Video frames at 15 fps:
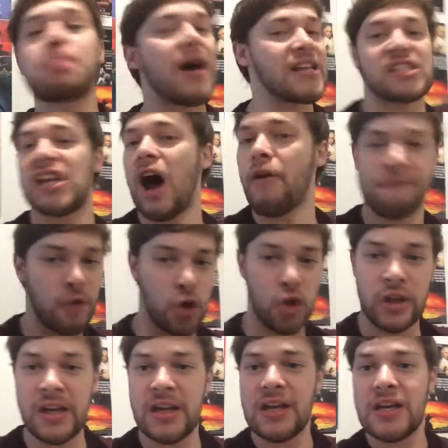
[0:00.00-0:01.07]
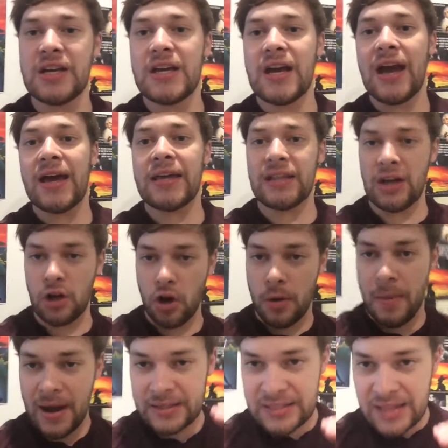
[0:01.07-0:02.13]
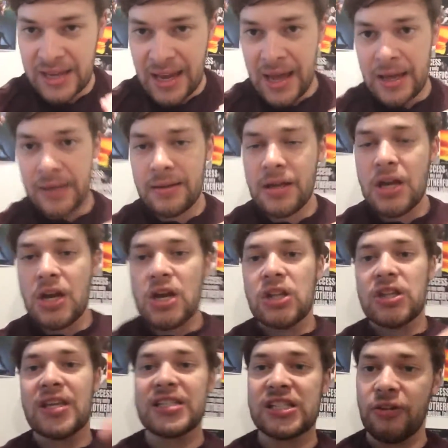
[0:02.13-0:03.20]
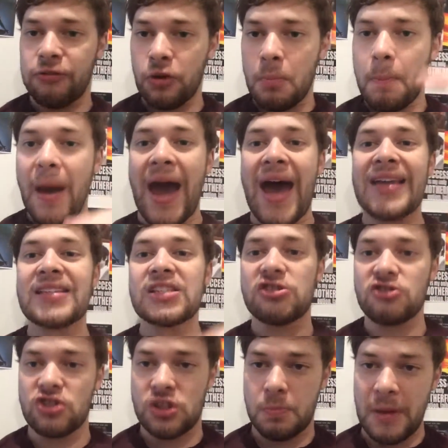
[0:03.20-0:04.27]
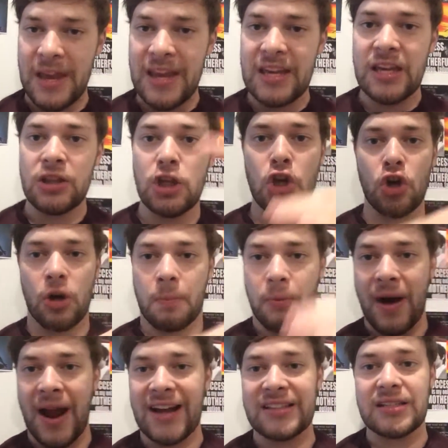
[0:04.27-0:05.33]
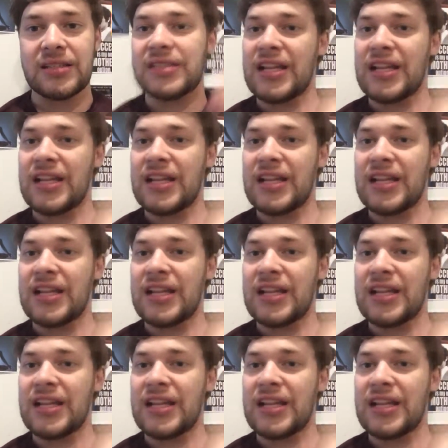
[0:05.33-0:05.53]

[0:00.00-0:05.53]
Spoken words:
myself fully, and then I go back down, there's different patterns of speaking that you got to practice.